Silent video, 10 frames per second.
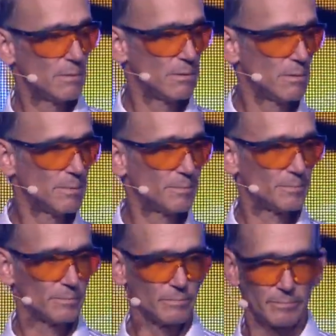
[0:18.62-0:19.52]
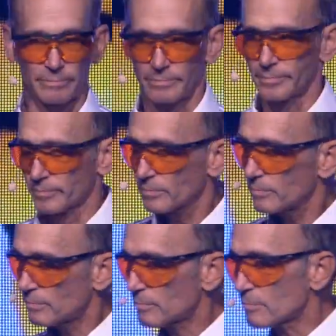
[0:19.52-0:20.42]

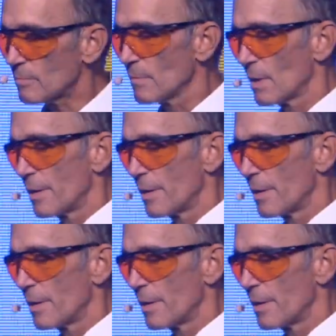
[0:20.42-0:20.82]
No one is speaking in this clip.